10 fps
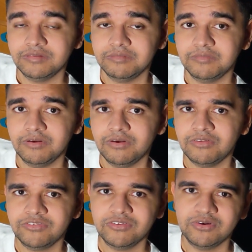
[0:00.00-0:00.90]

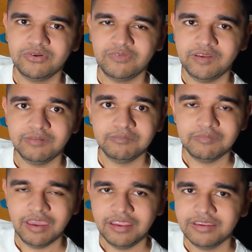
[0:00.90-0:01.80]
Also,
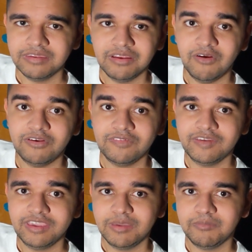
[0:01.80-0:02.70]
I can hardly
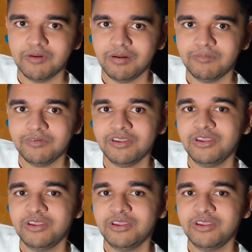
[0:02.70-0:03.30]
keep up